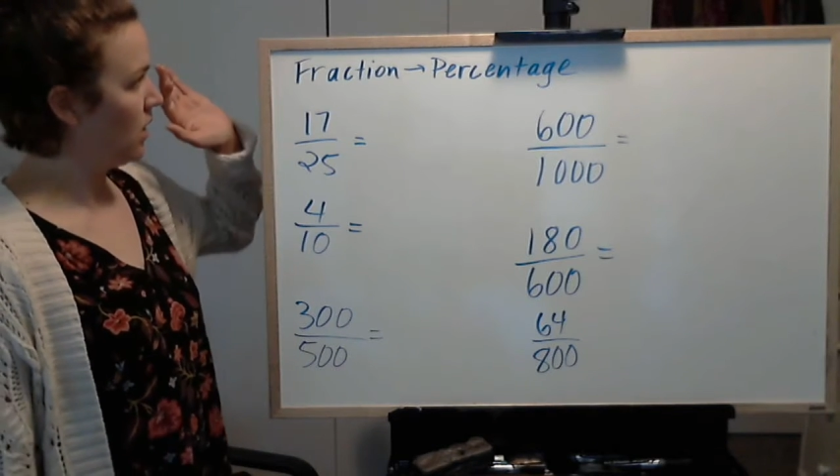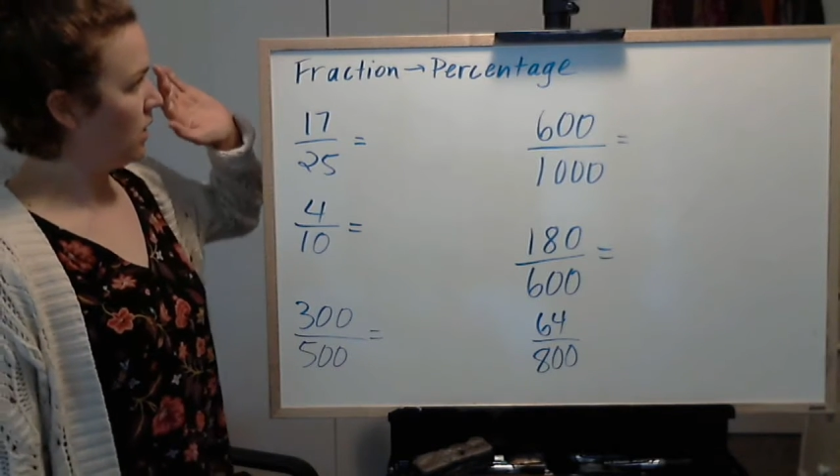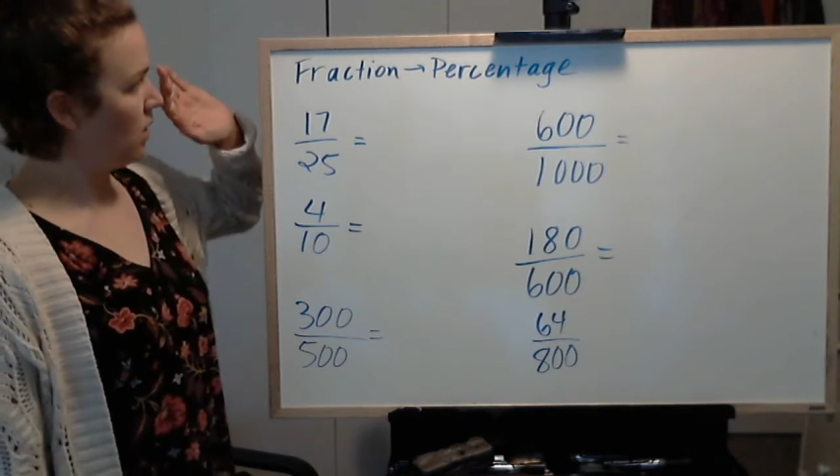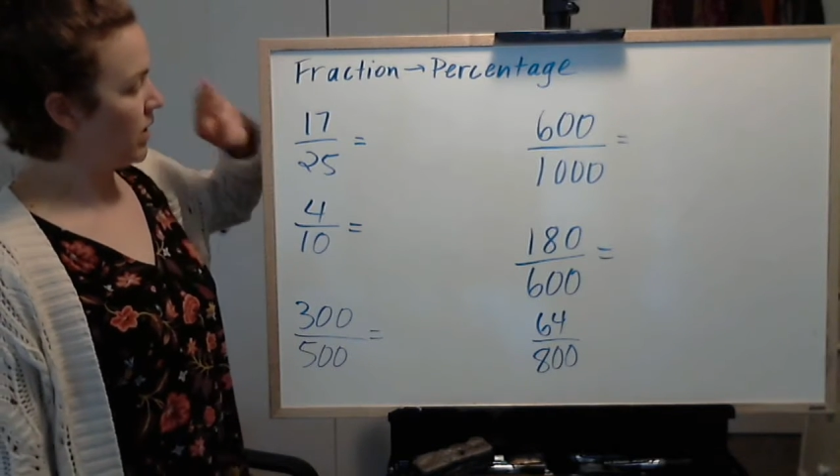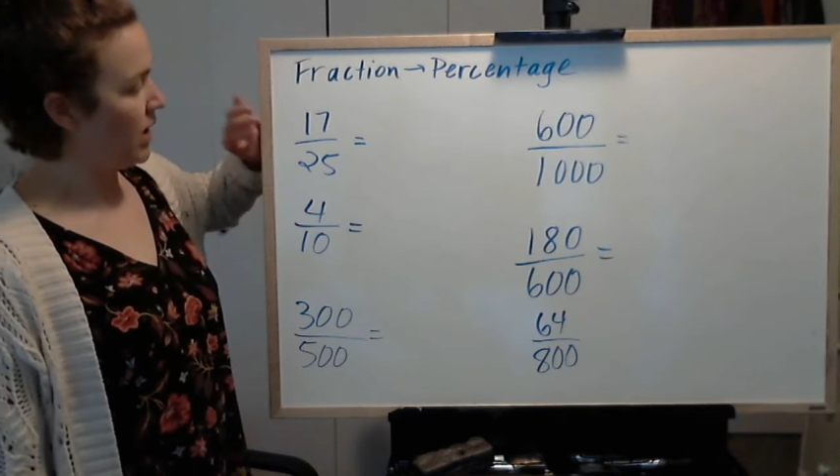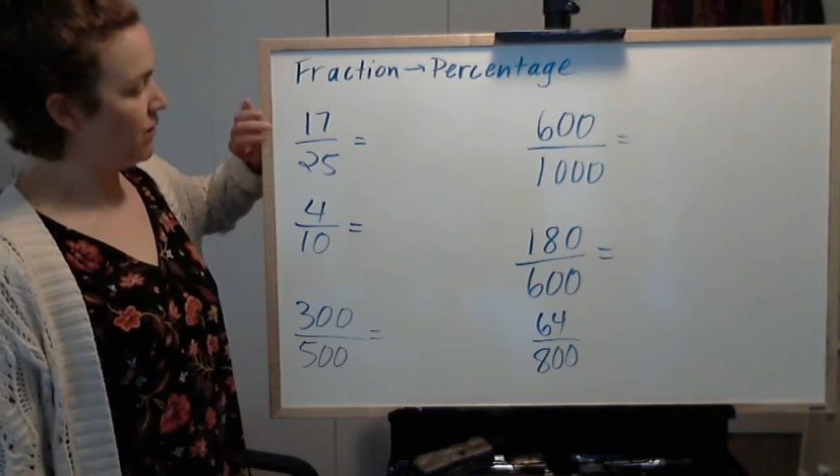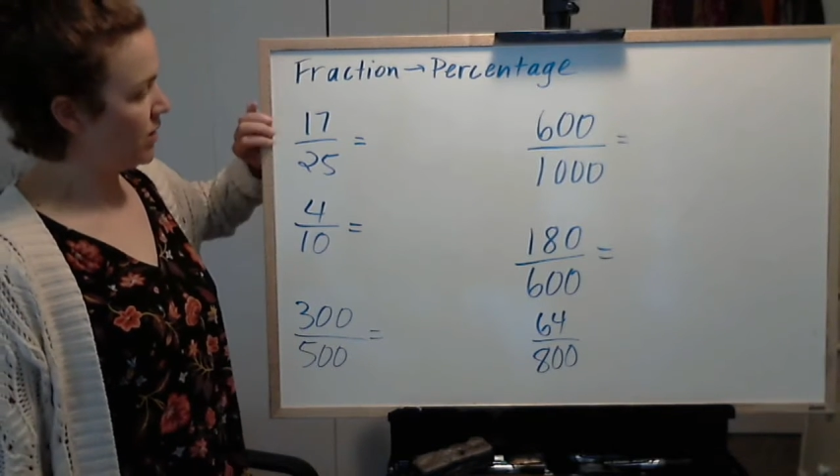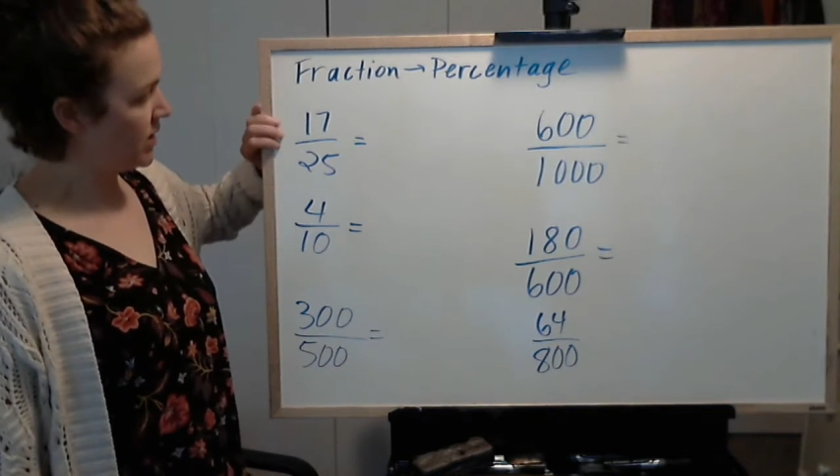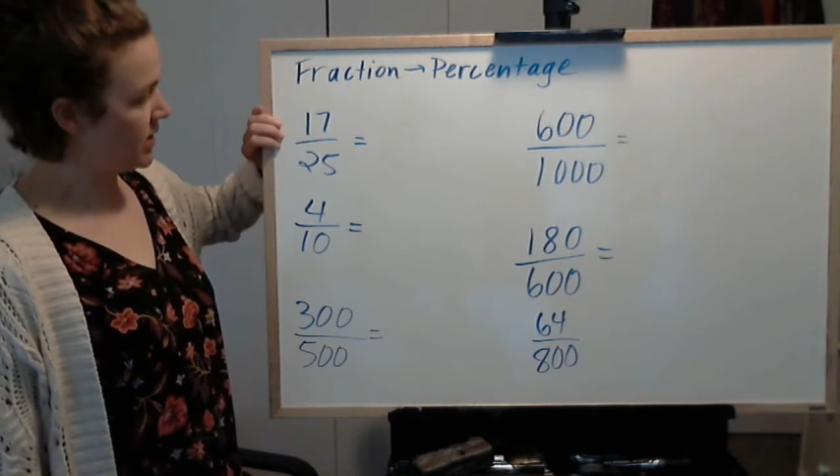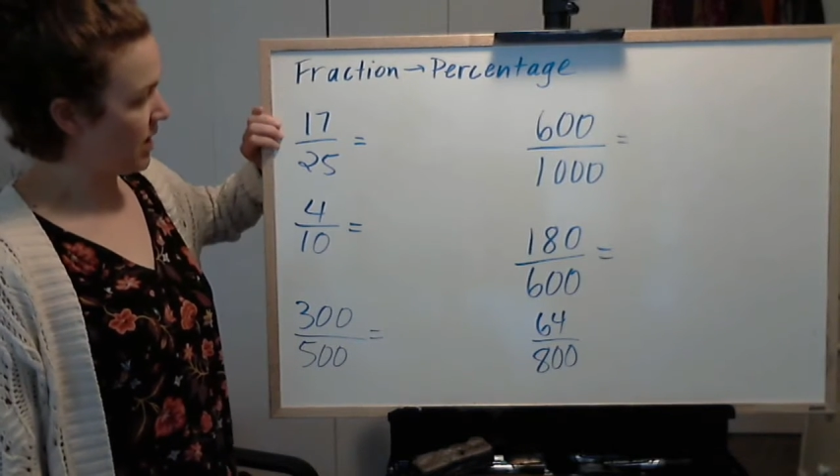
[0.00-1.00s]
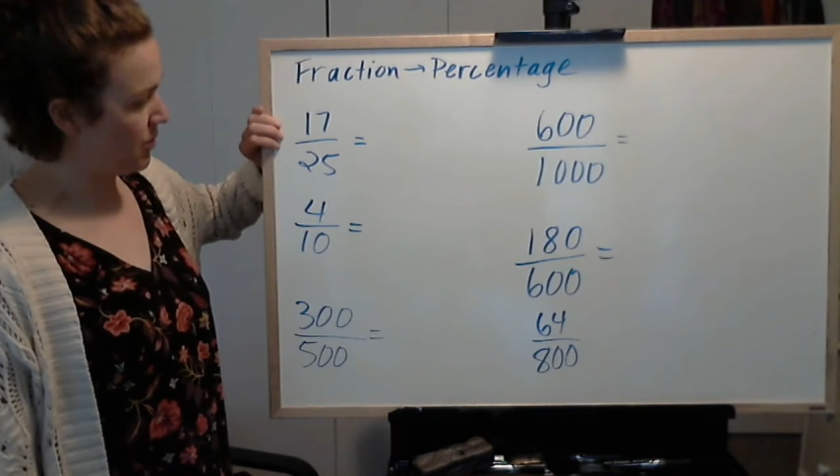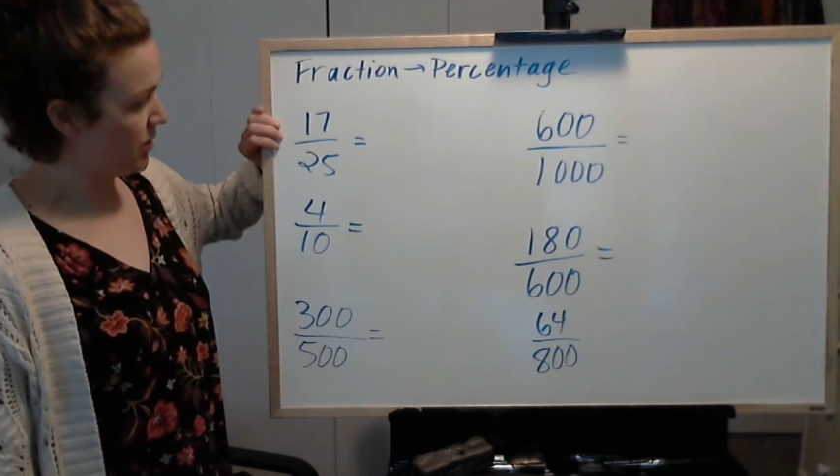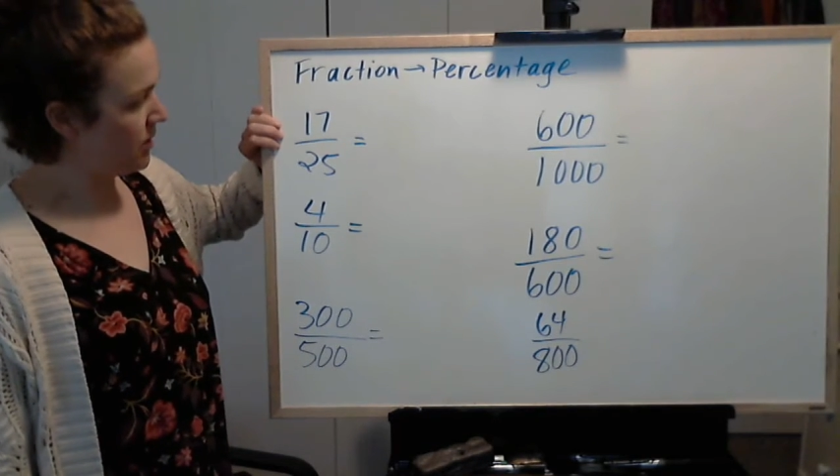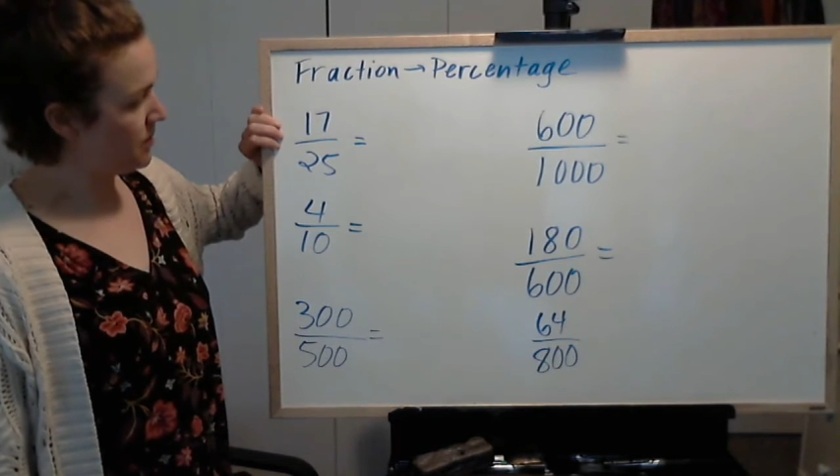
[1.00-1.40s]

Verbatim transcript: Okay, first example,